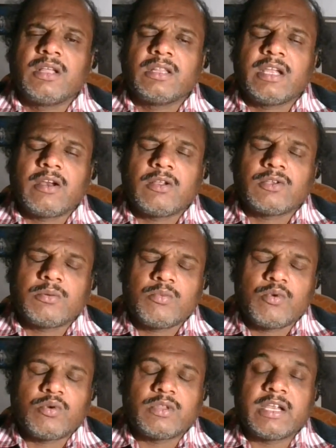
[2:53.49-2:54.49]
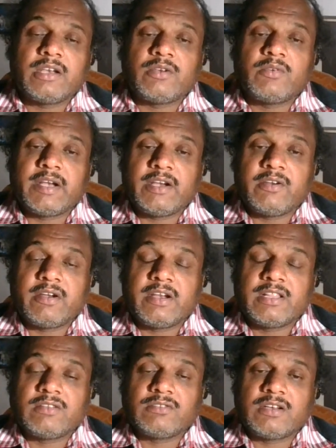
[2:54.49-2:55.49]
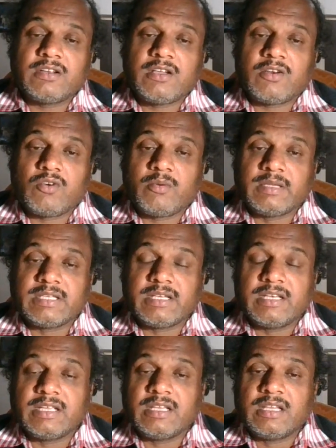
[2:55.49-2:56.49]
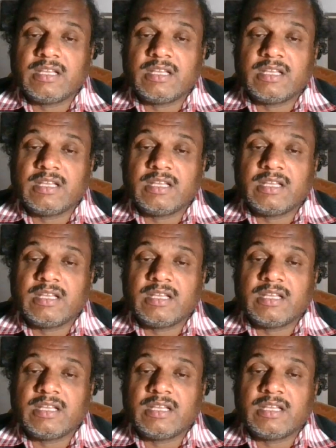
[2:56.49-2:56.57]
that also more than 20,000 crore basically.